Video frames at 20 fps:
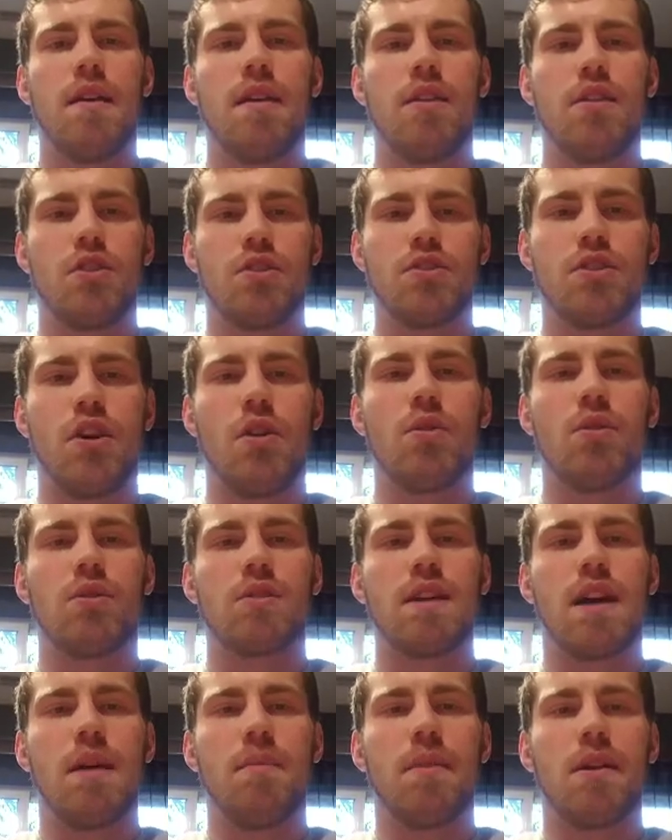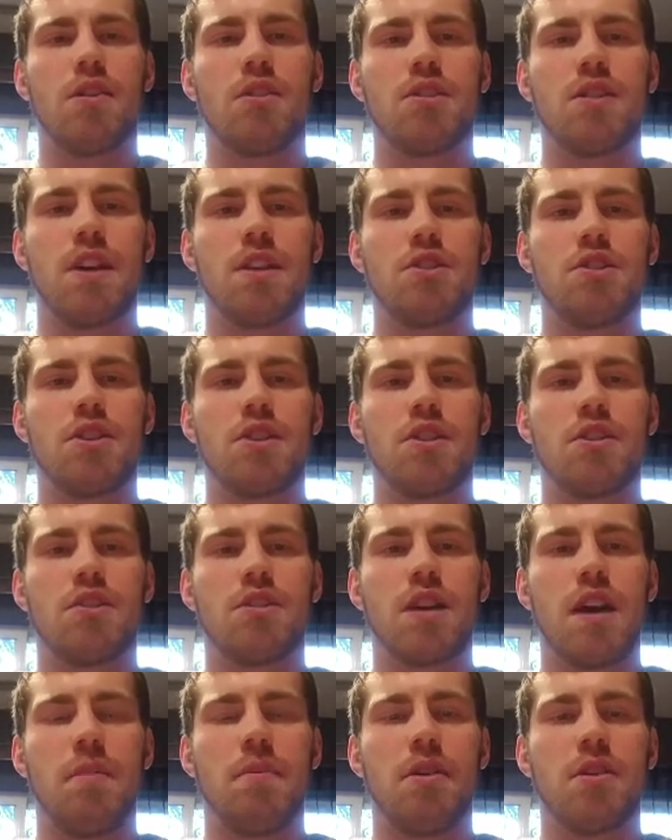Your total time under tension, your
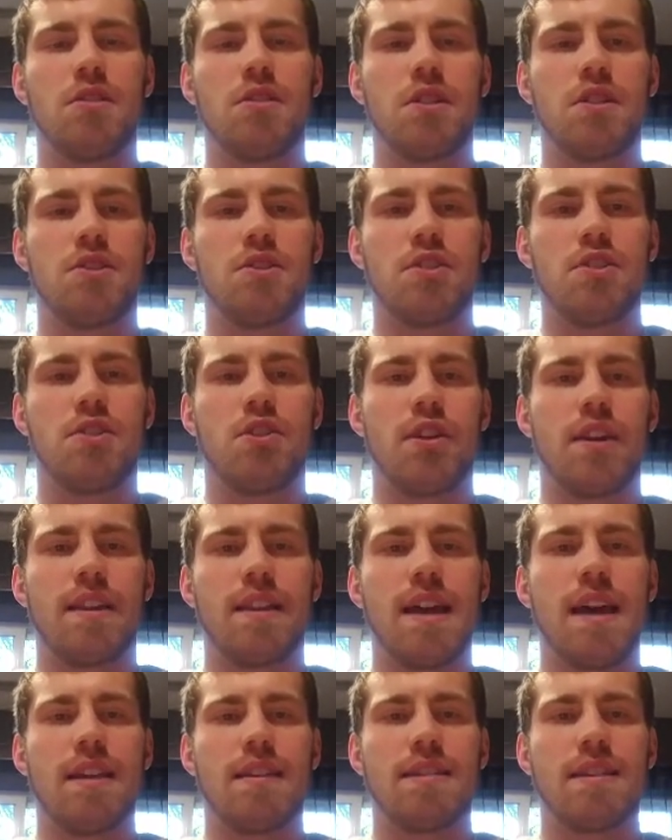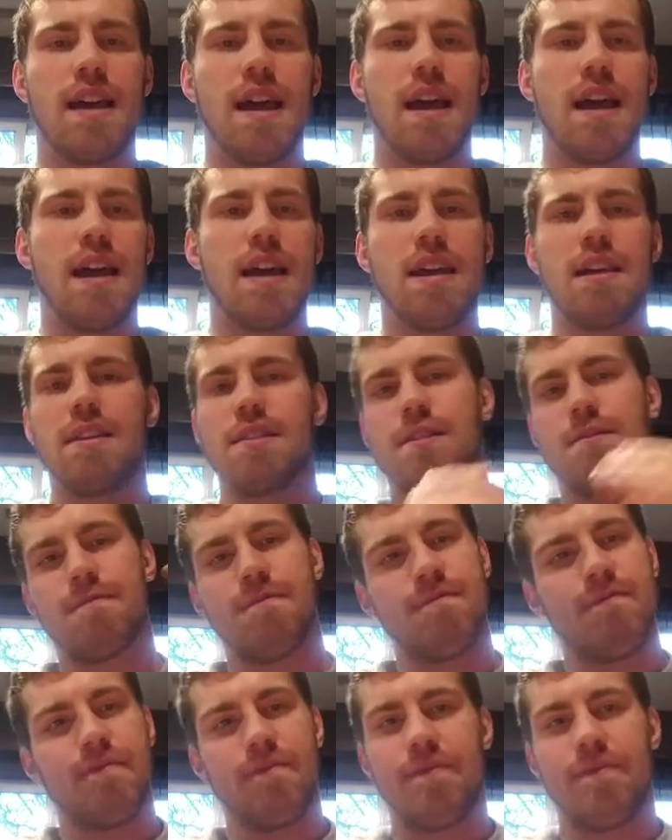time under tension during that set is